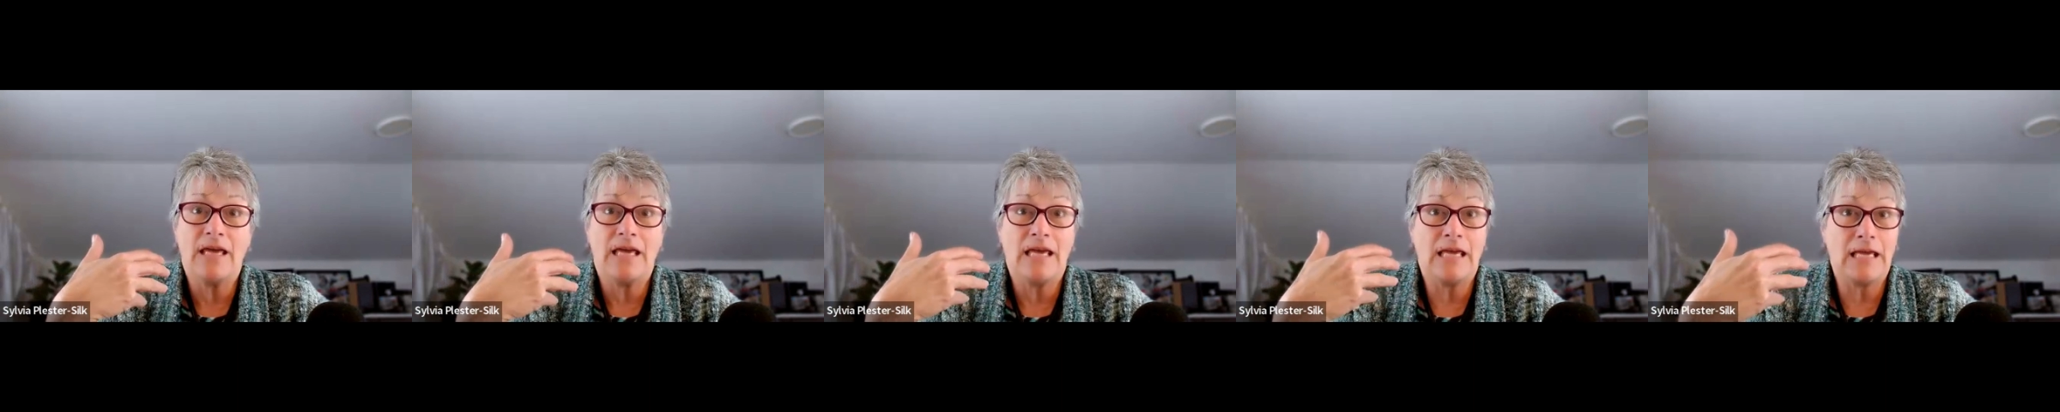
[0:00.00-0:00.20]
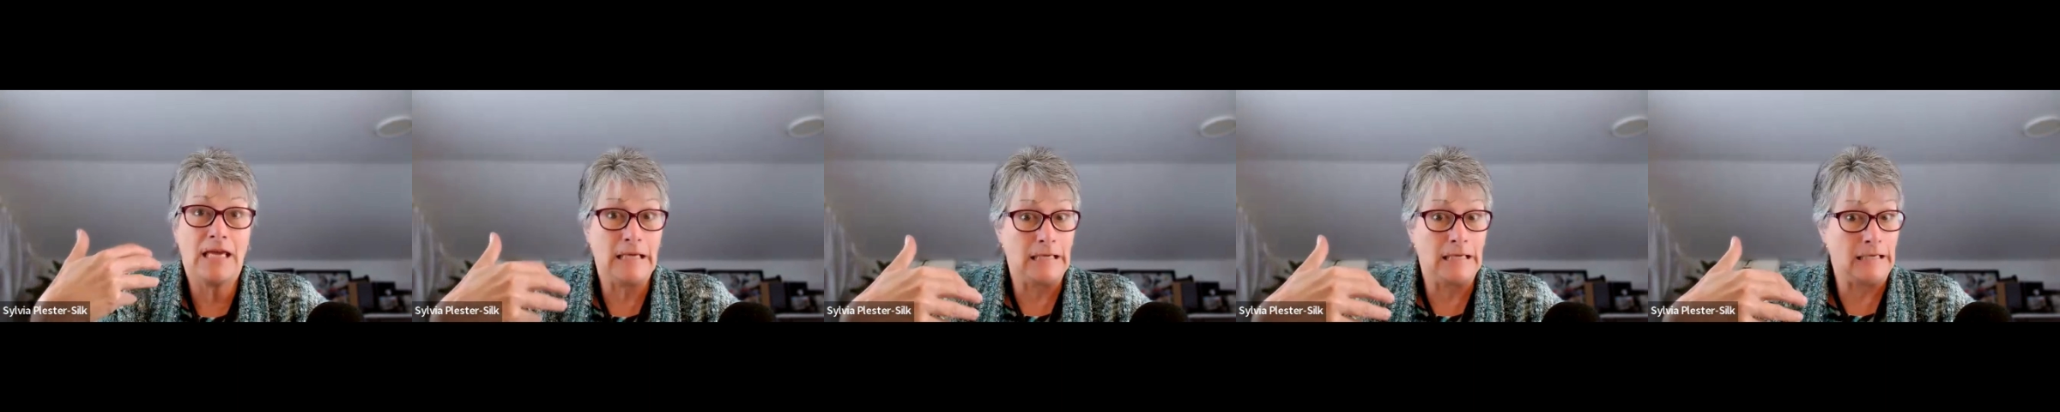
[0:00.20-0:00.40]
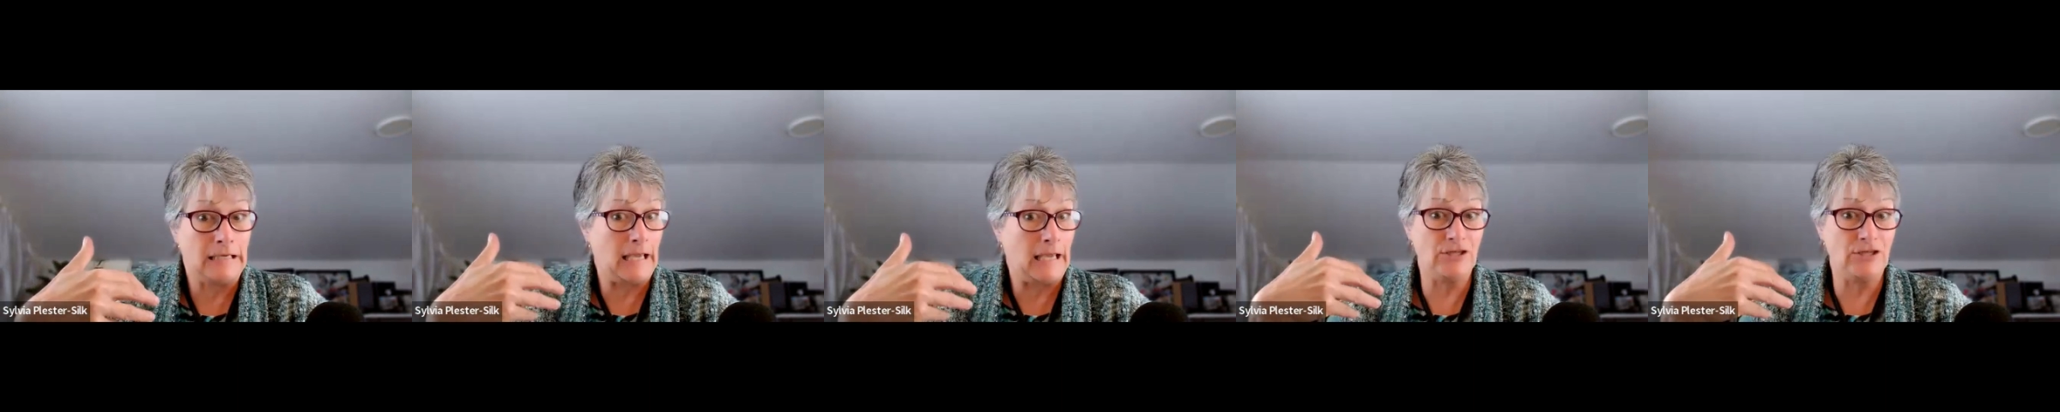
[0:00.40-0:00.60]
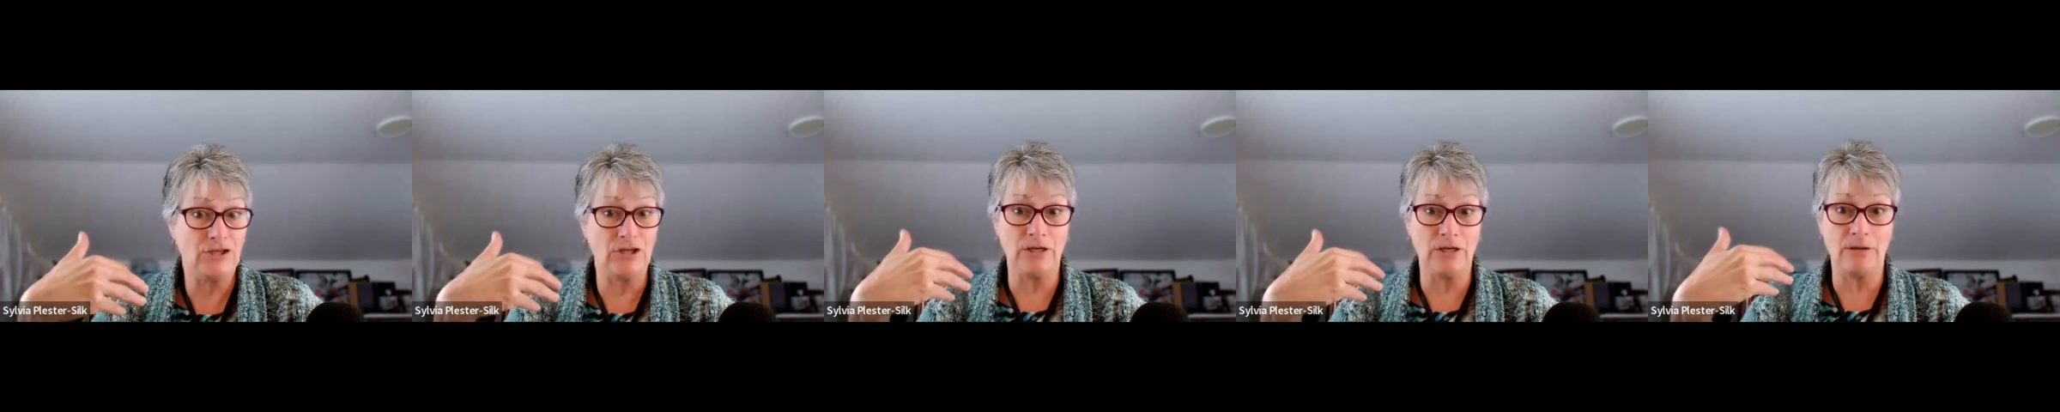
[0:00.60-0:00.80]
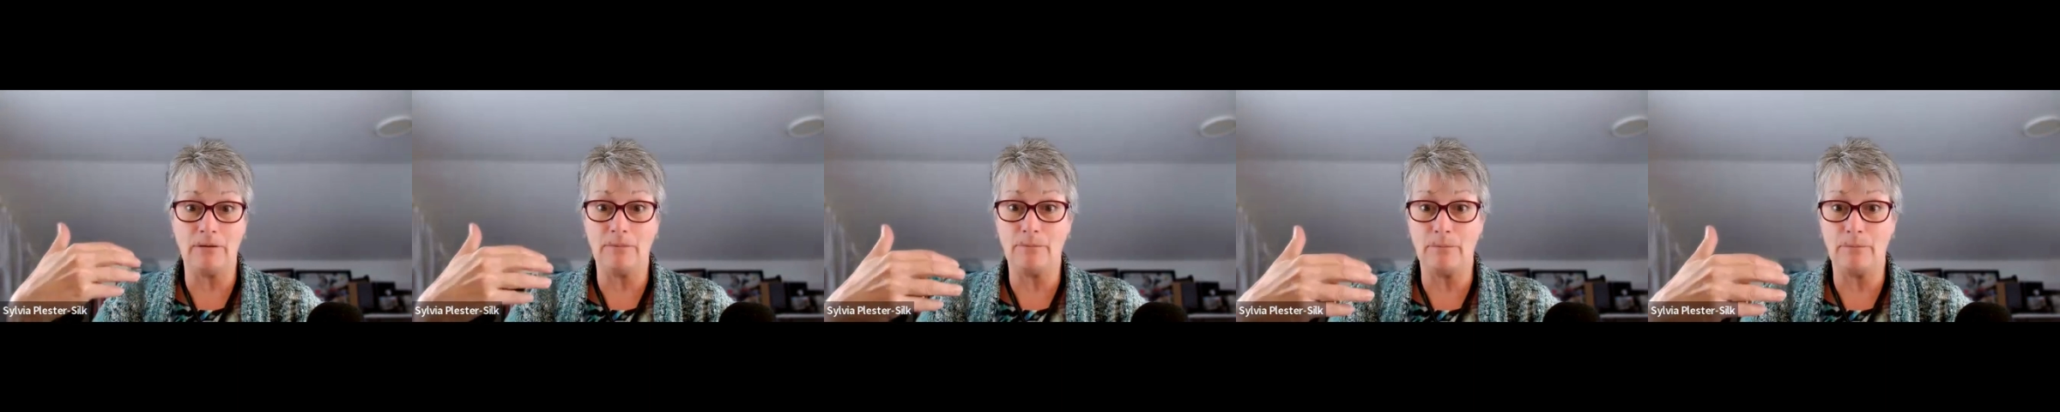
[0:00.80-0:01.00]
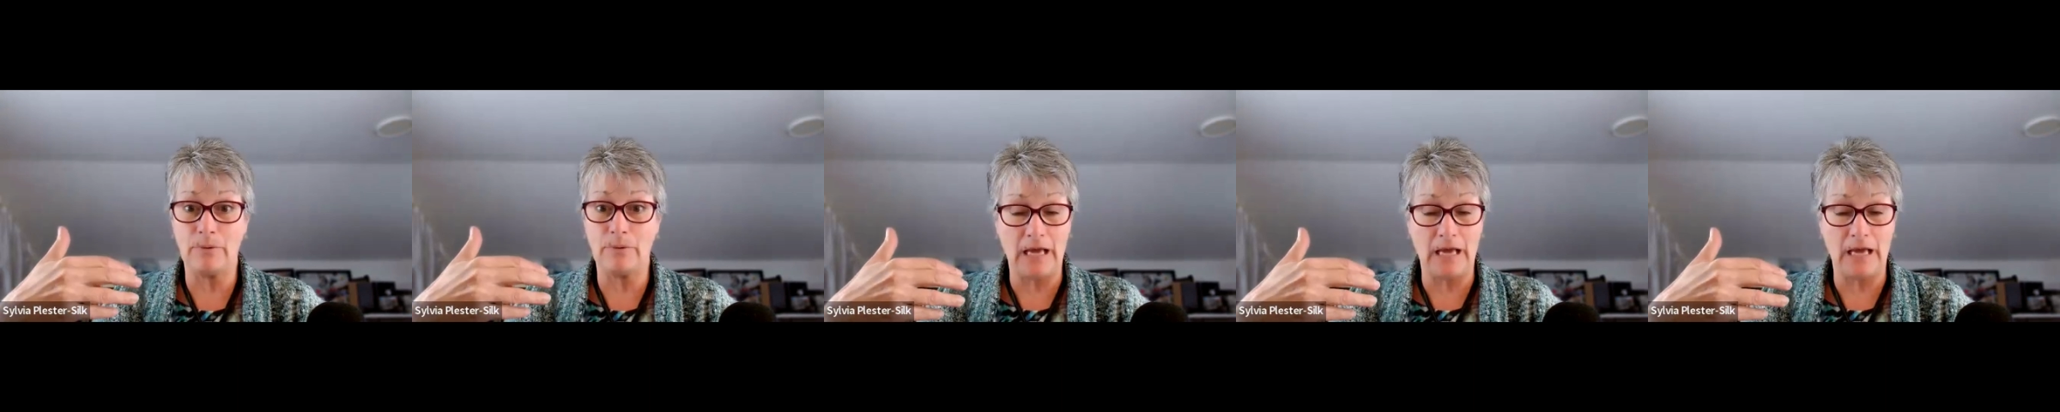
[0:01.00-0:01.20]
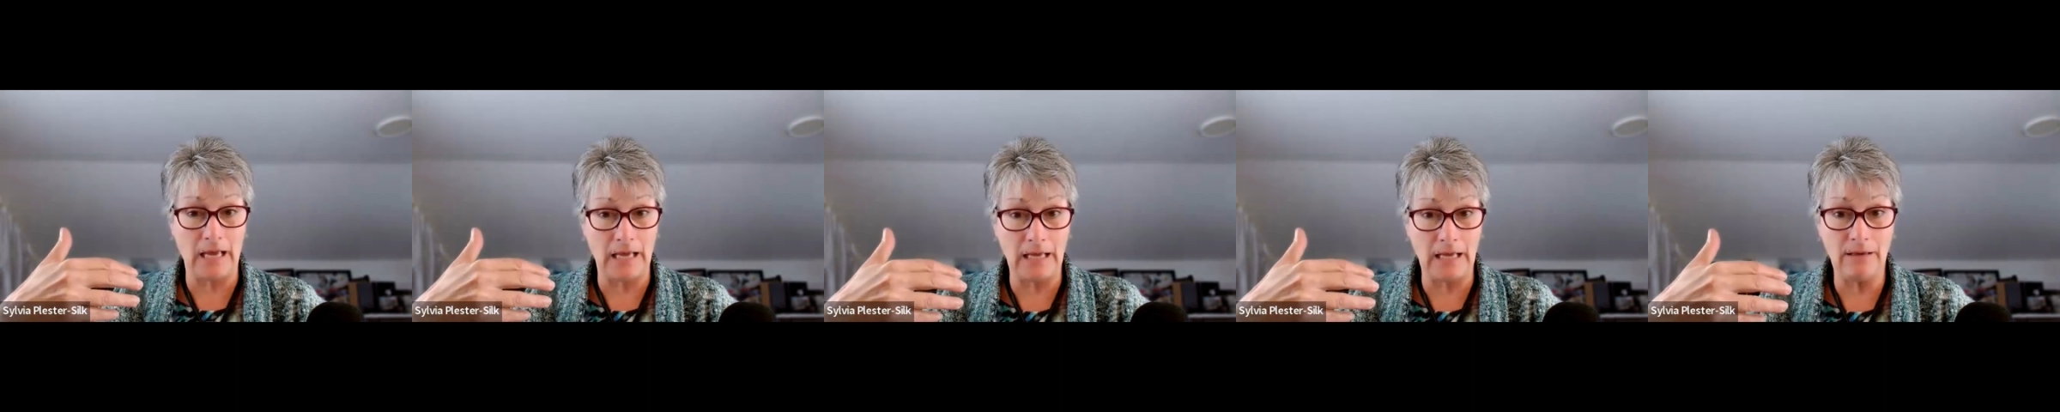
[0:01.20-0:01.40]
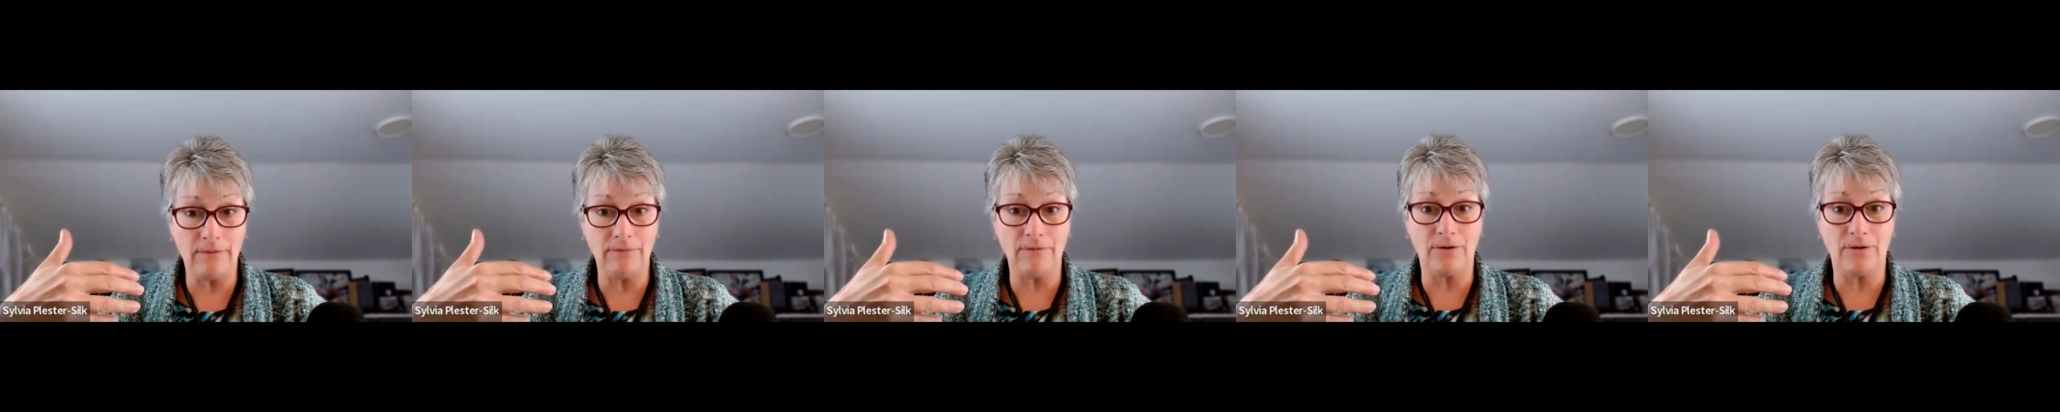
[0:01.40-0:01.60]
engaging in
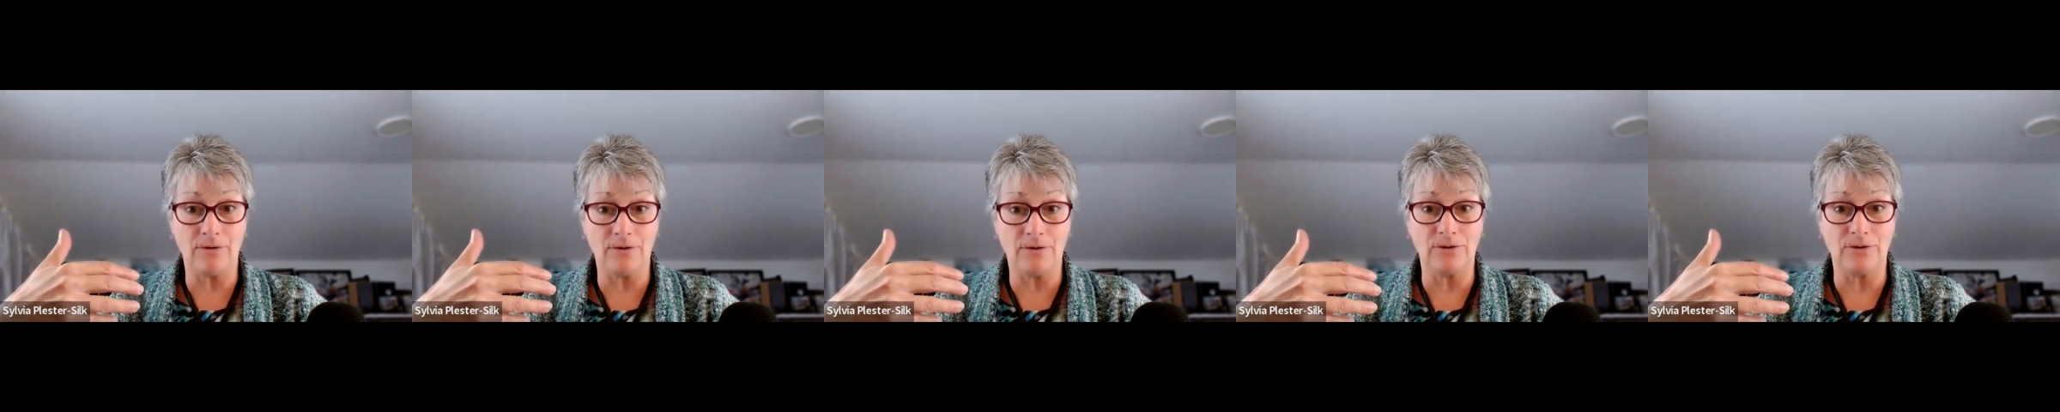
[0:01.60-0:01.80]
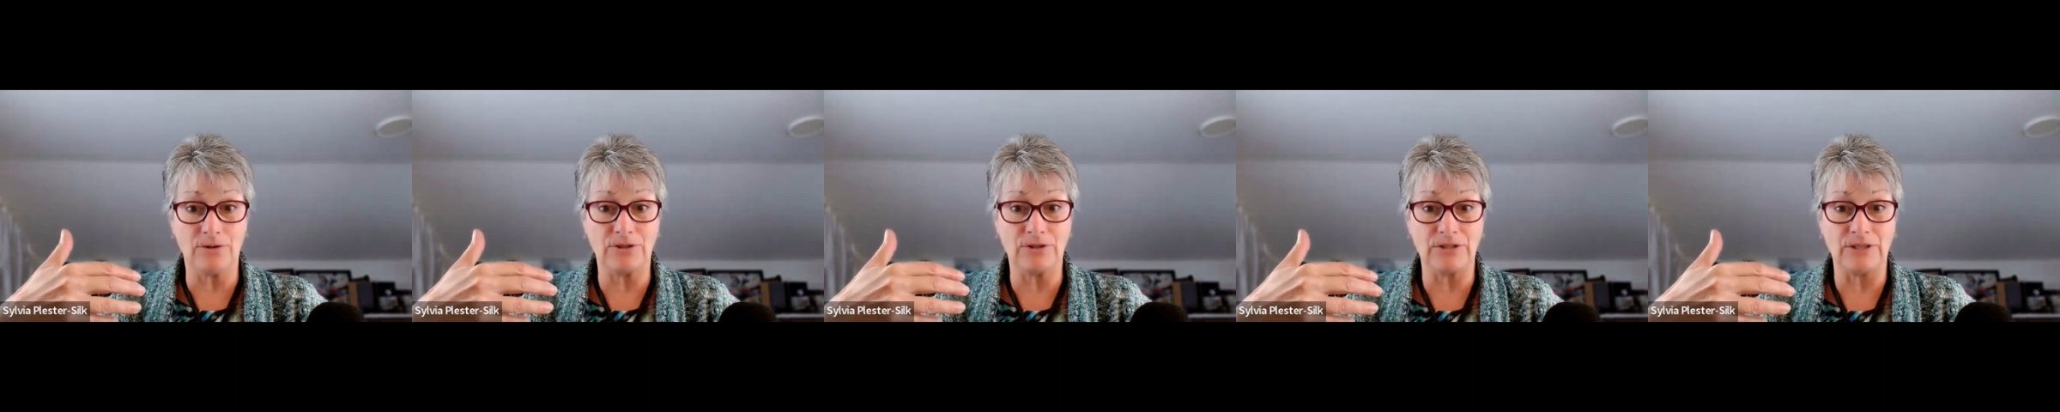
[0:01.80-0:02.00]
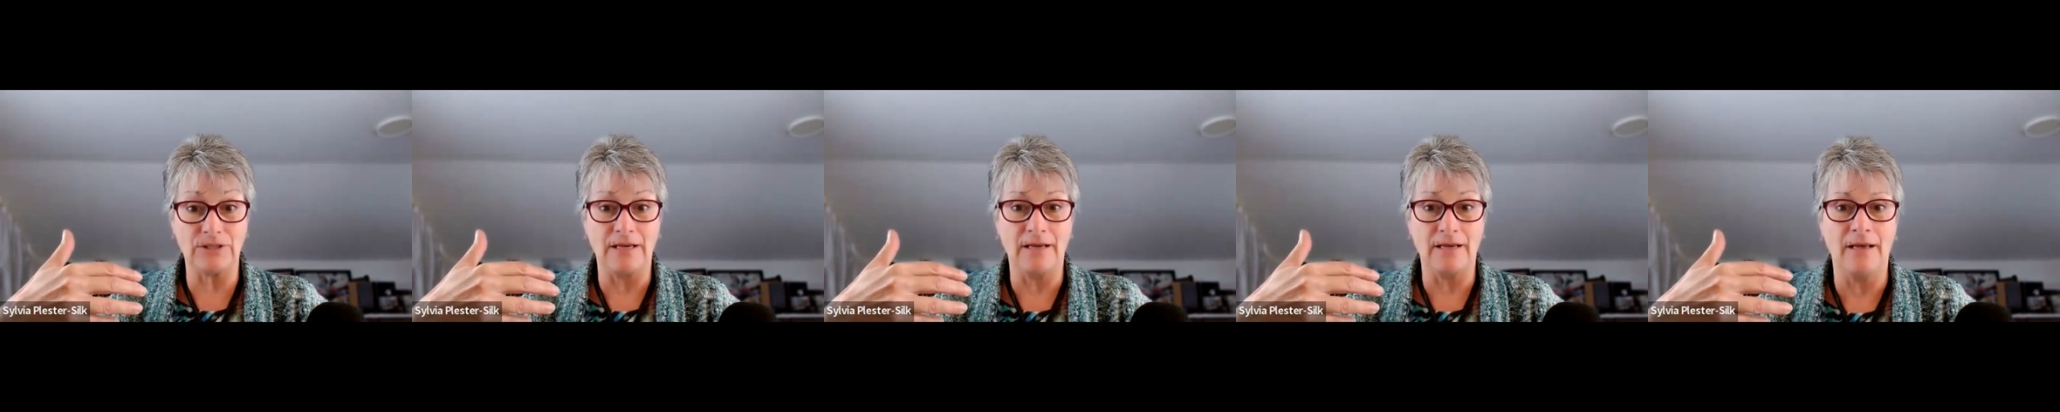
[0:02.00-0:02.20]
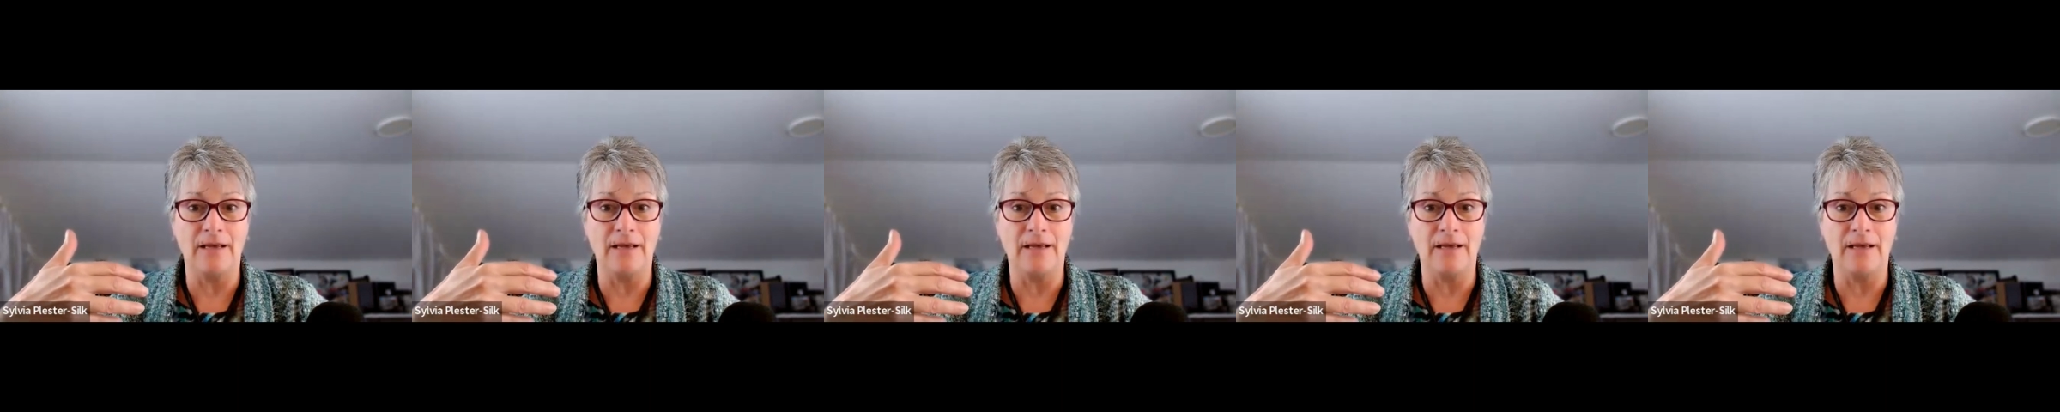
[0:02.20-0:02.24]
behaviors